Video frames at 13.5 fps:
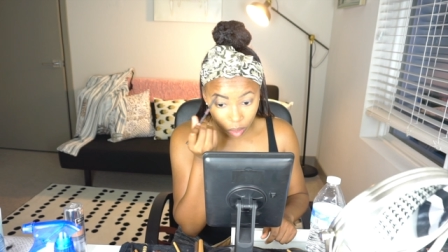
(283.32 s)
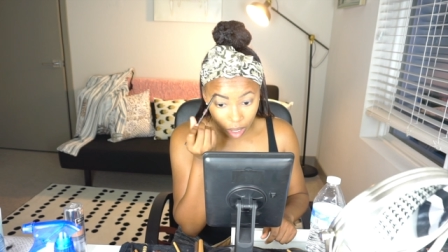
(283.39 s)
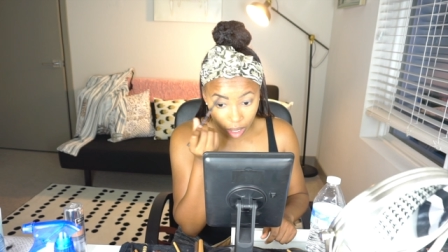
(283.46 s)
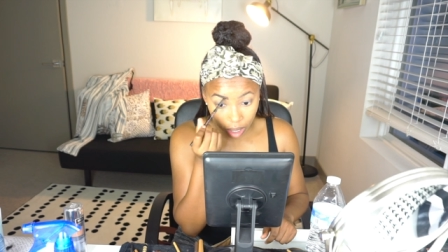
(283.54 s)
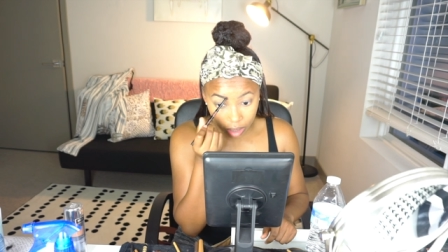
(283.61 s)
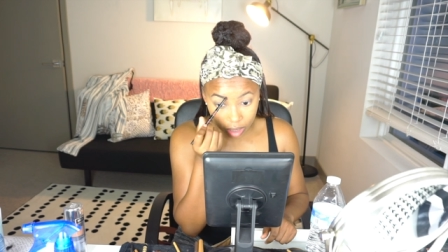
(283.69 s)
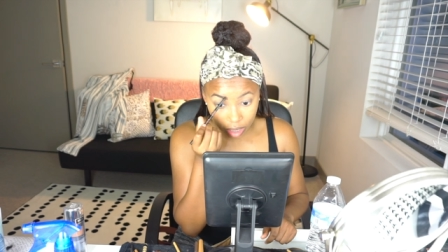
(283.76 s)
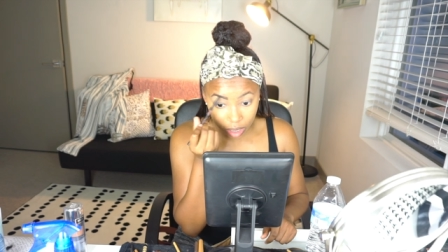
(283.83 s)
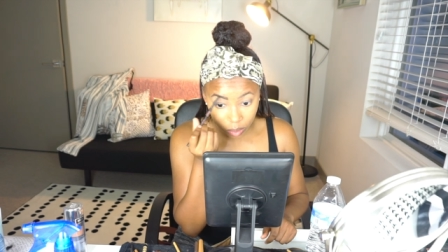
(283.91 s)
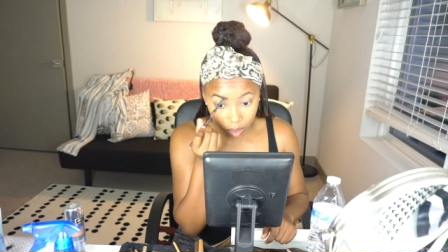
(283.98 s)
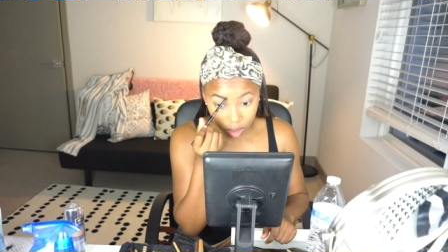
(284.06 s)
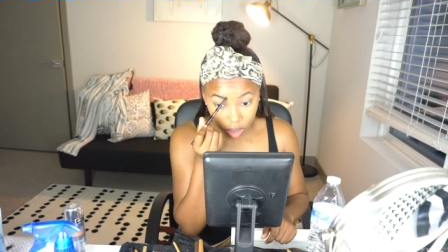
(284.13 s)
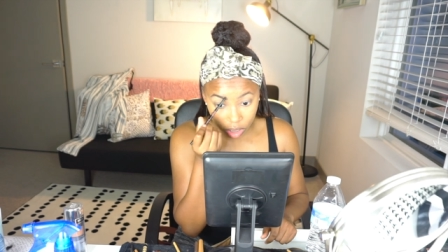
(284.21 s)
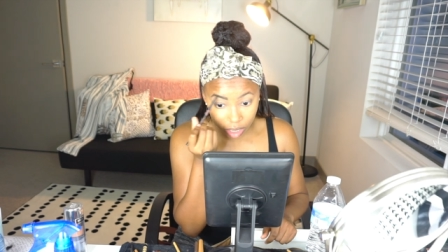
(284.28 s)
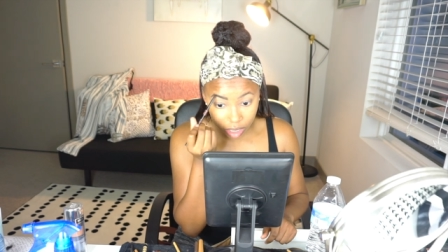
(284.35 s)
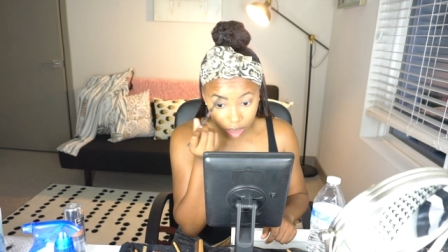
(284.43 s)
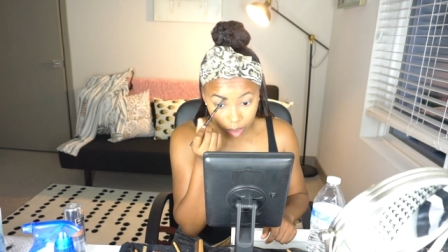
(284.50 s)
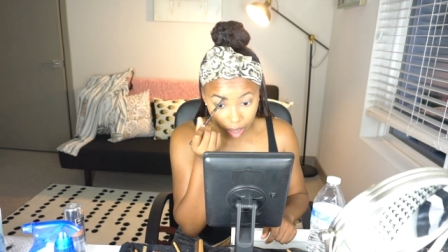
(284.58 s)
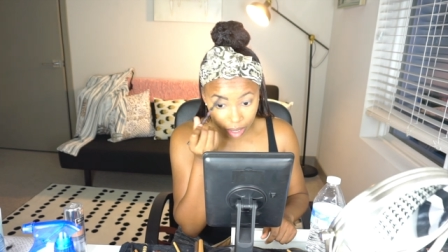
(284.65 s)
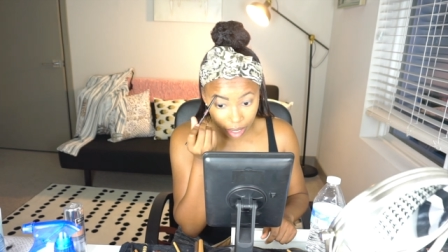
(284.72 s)
uh, didn't want to
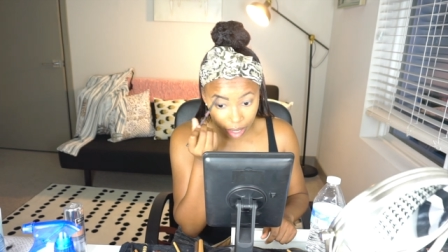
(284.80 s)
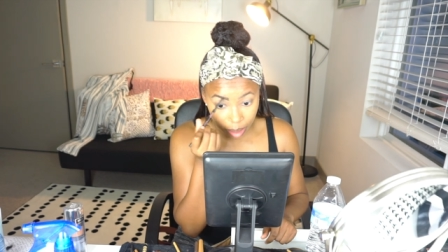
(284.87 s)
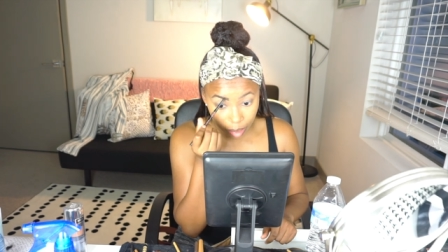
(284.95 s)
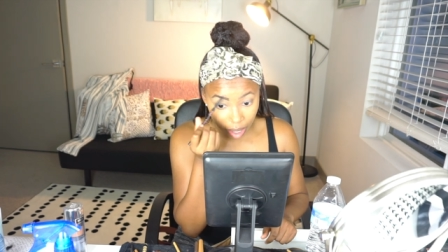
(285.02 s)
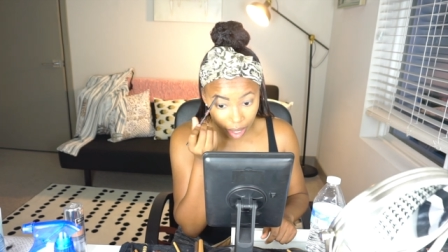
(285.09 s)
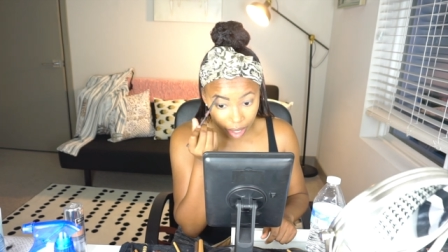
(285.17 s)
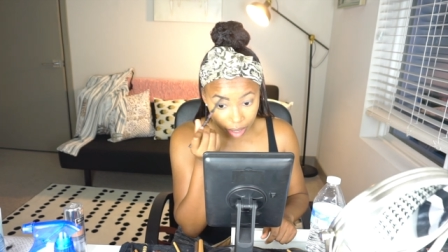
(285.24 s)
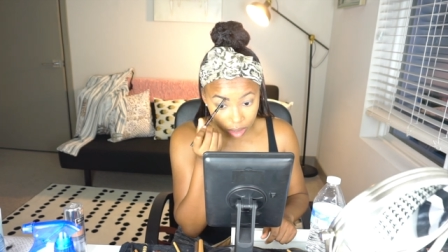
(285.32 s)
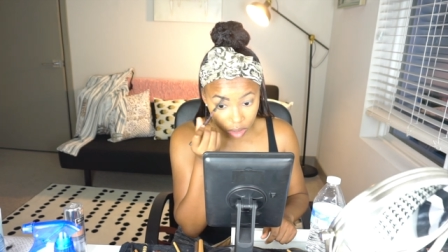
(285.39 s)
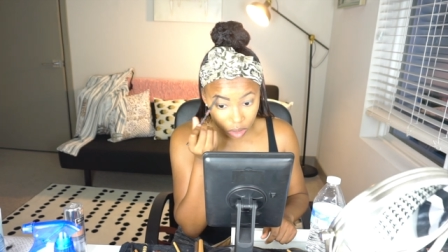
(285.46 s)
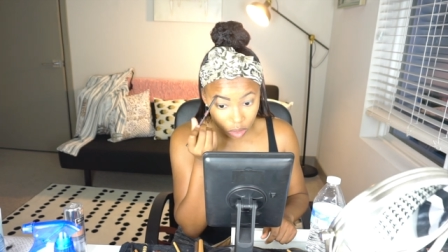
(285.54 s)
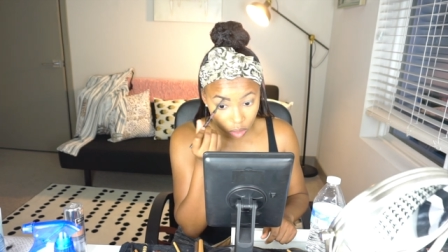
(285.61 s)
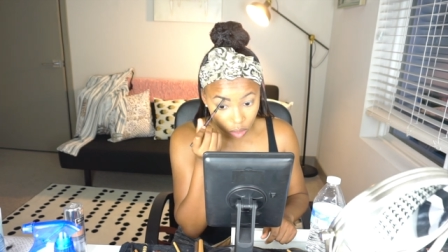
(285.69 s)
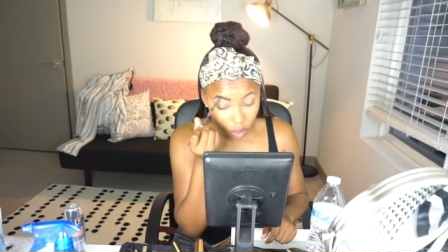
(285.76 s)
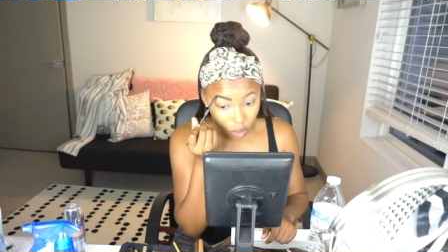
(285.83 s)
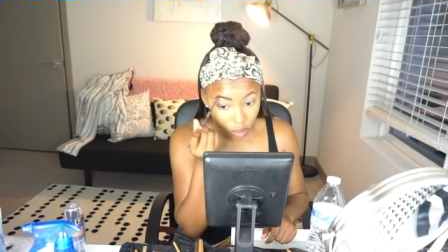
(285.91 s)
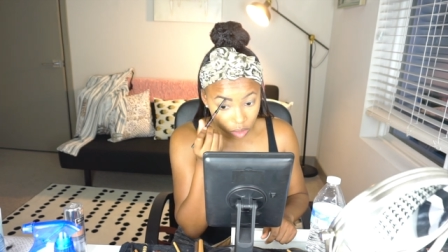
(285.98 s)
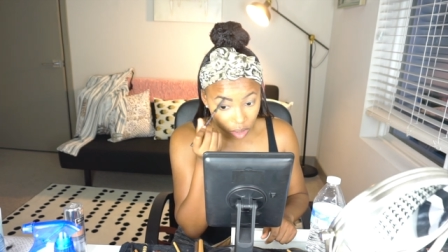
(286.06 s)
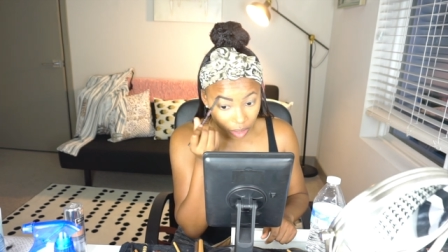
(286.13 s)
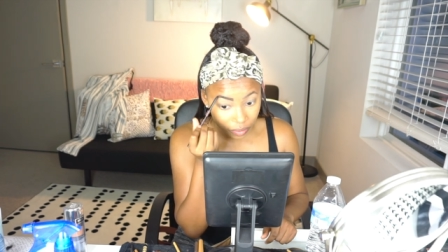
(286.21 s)
change my name back
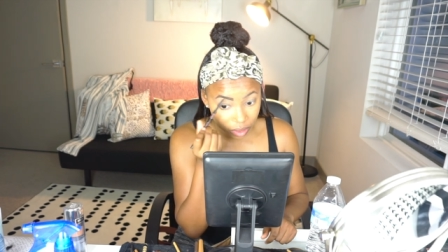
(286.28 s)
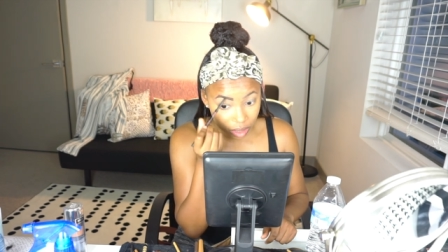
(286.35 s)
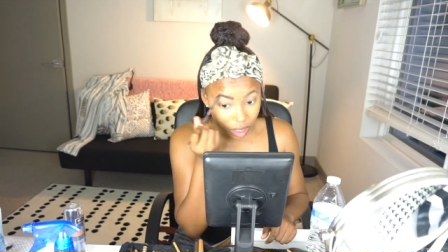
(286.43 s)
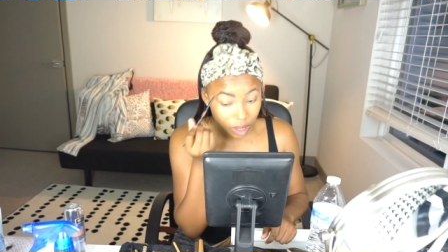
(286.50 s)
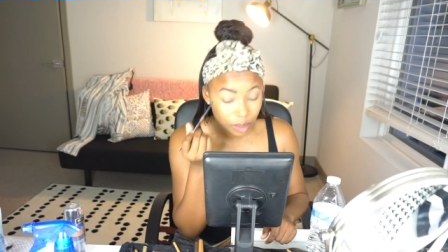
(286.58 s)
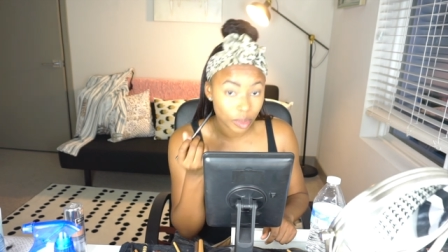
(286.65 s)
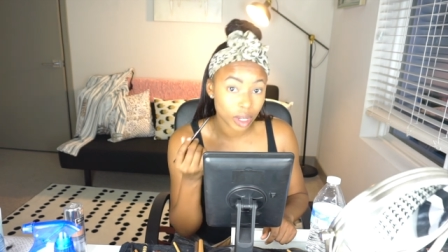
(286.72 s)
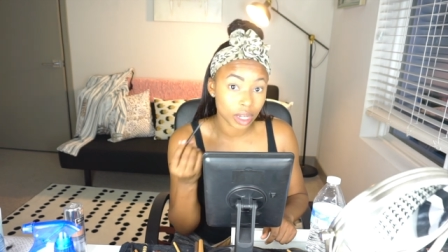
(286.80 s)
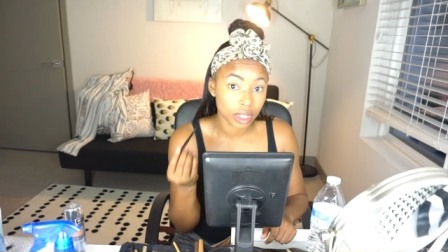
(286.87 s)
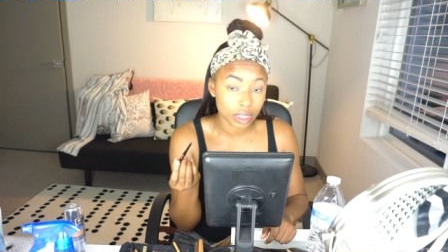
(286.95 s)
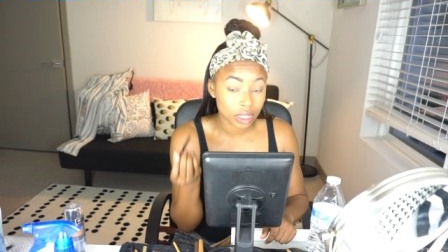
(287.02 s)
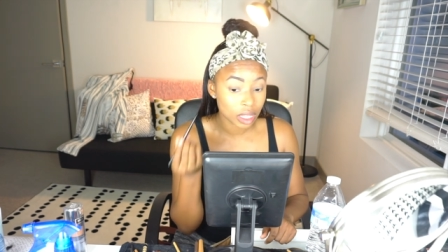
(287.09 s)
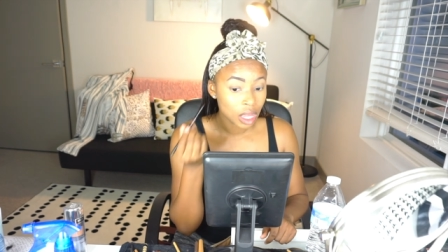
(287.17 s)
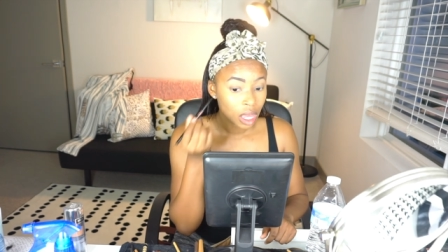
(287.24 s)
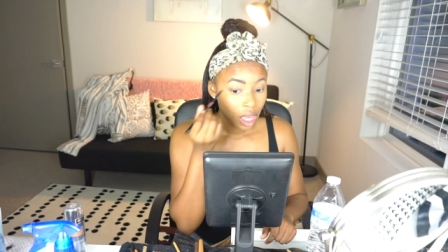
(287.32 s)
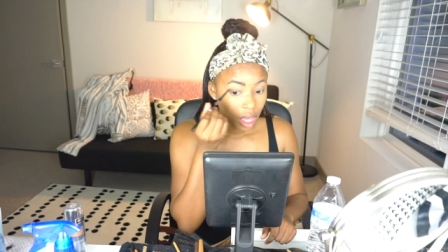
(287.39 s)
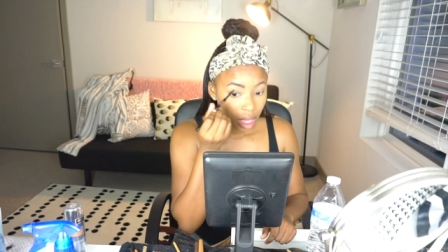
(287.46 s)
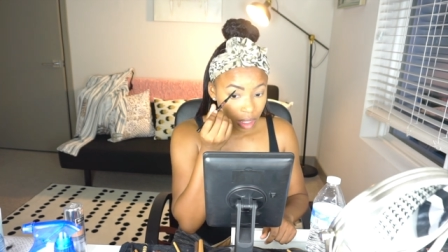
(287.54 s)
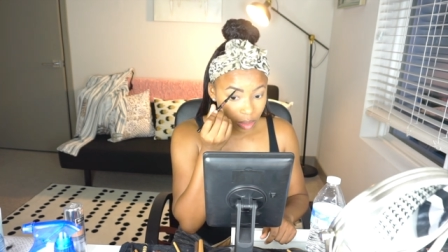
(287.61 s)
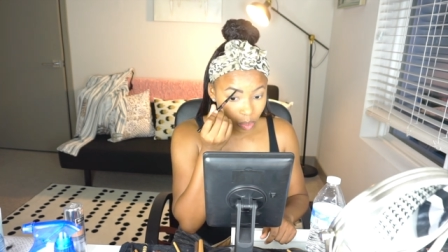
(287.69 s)
to Jefferson because
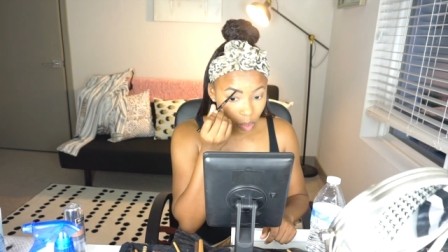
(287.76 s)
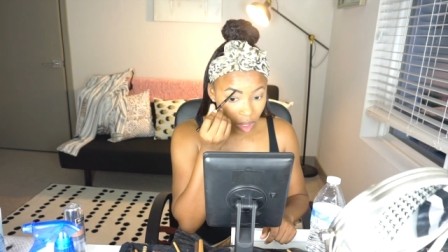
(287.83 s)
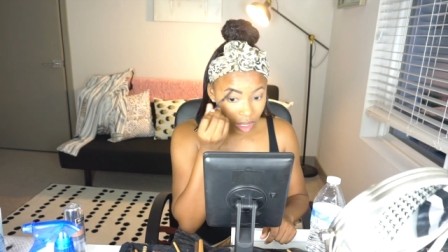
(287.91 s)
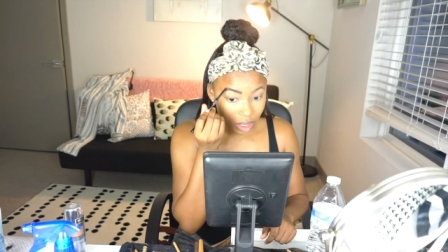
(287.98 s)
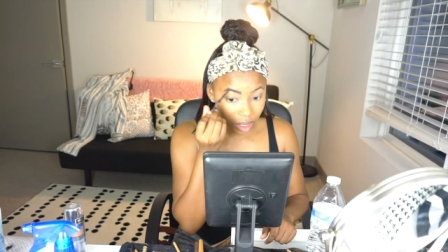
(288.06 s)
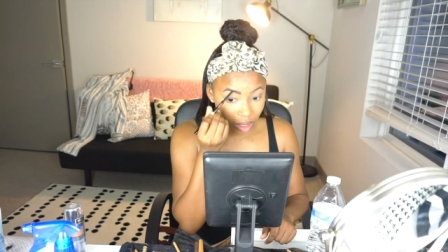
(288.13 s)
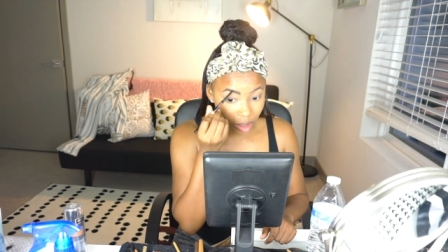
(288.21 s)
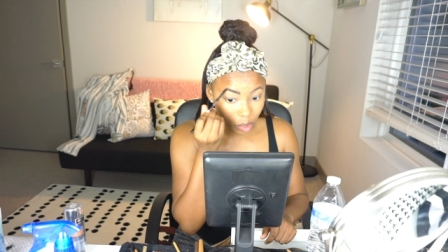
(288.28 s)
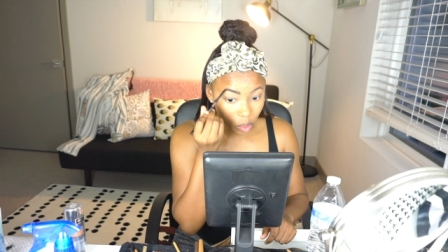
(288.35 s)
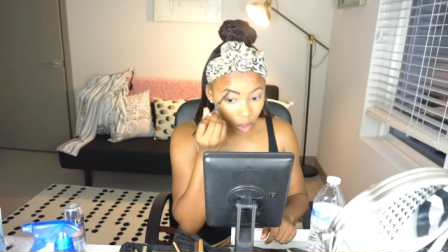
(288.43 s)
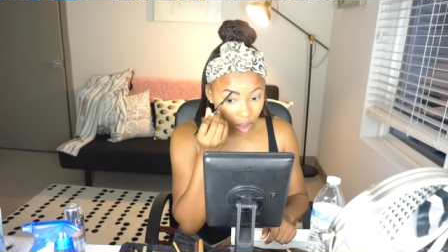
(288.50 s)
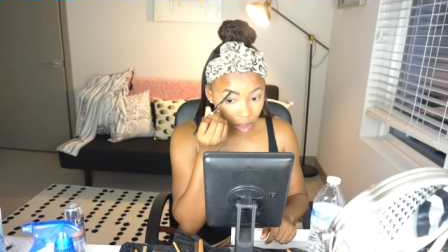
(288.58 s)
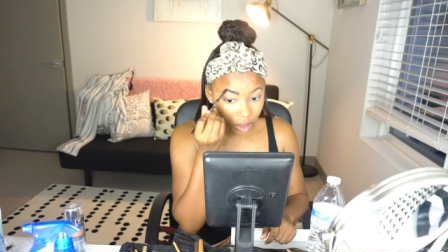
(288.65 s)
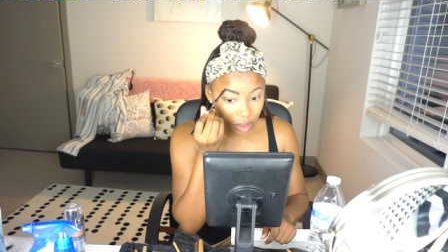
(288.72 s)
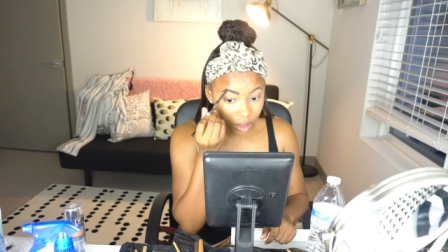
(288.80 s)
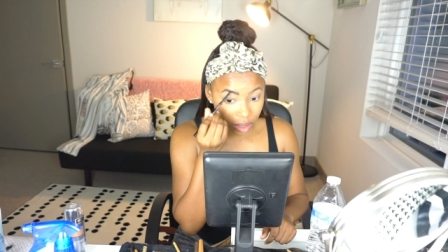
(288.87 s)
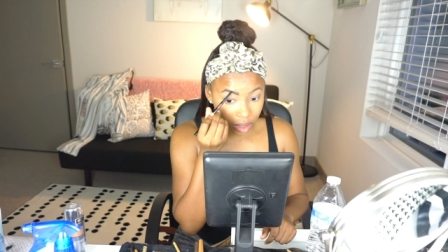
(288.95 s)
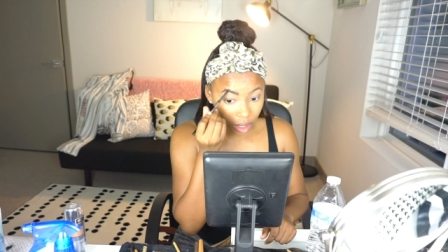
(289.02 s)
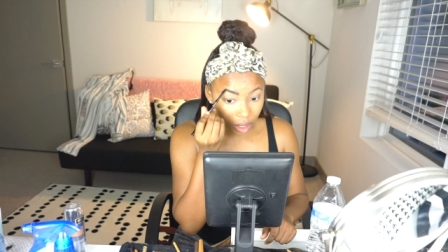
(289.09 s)
it's basically pointless.